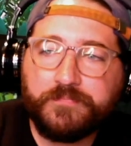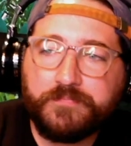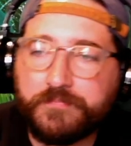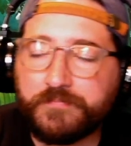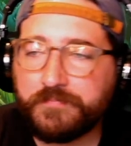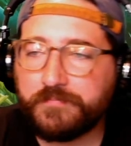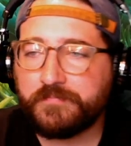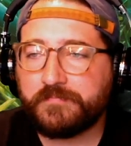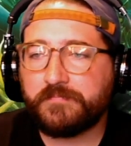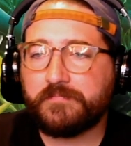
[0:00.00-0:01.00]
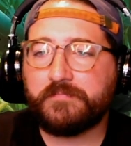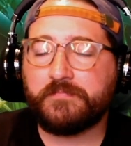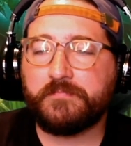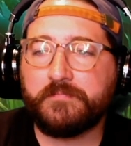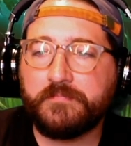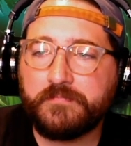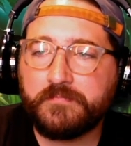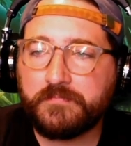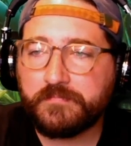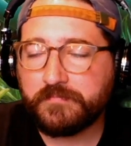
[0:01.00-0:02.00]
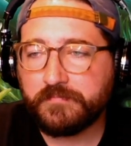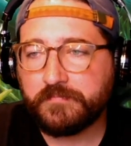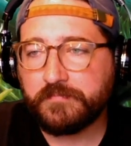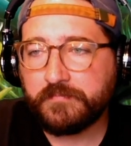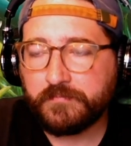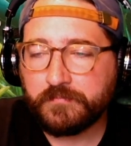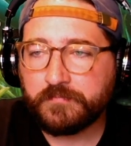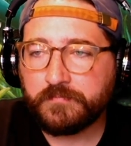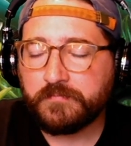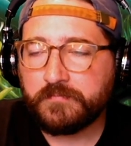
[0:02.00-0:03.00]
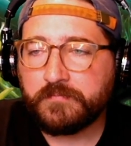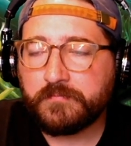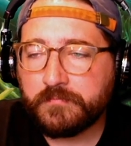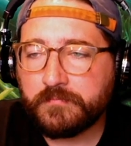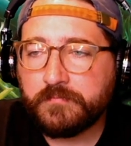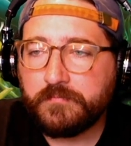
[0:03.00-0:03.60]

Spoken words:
This person isn't speaking.